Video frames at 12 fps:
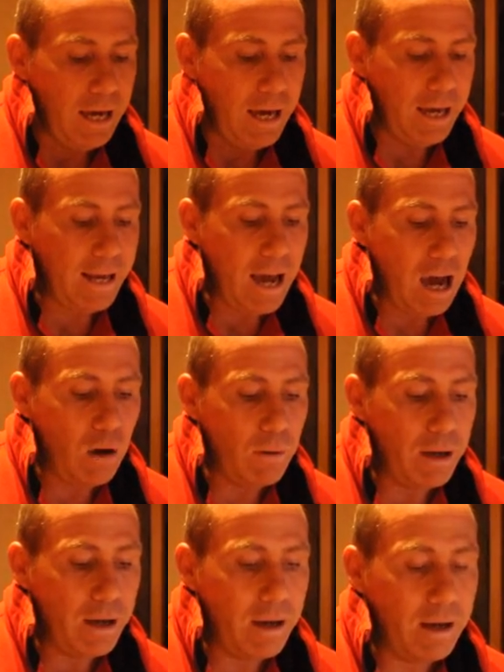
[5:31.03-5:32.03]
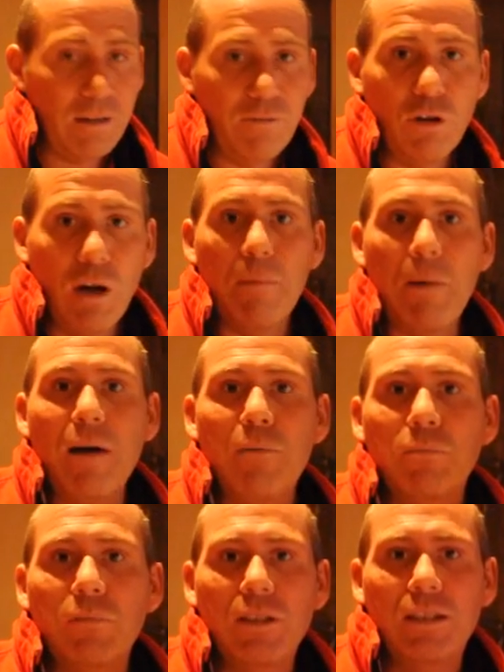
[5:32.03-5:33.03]
anyhow, uh, in few, I,
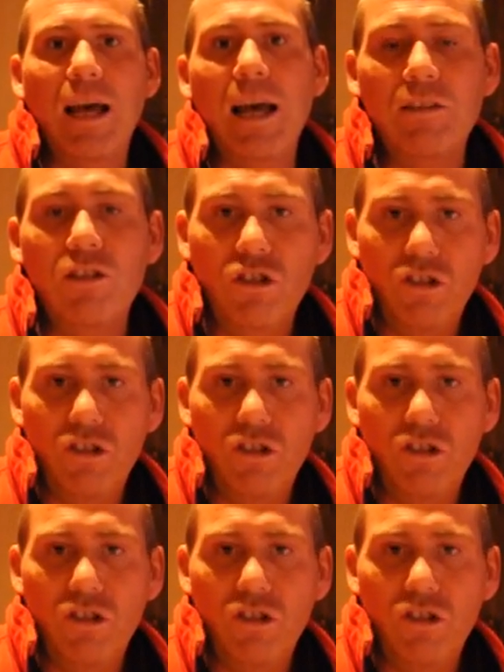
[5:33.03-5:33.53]
I'm, I,